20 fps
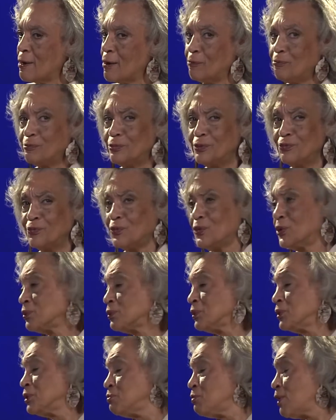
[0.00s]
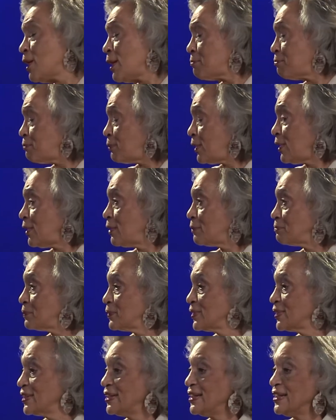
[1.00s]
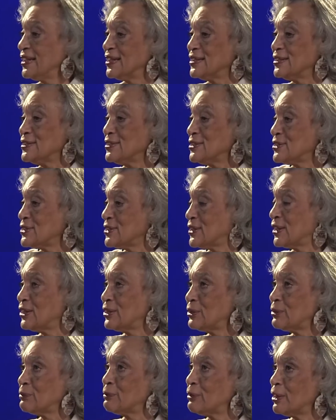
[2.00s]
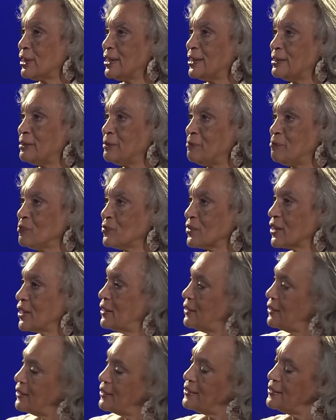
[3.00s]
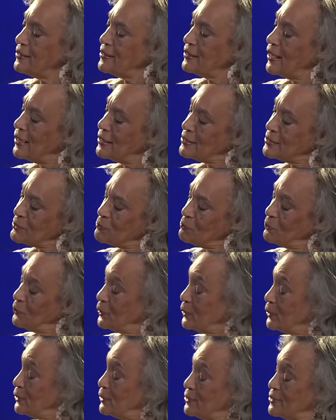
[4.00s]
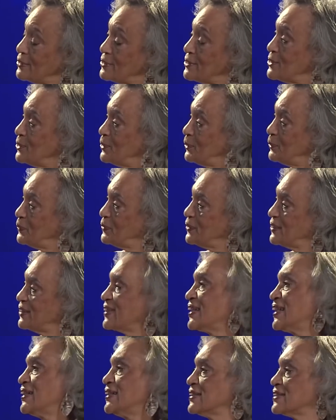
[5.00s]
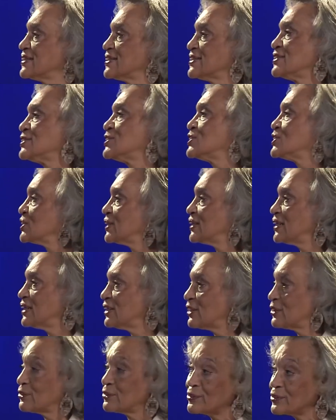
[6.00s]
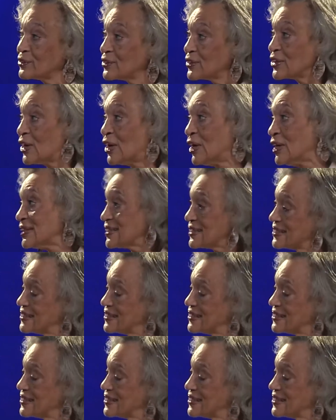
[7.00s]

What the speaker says: Before we wrap up, is there any last words you would like to share, or thoughts?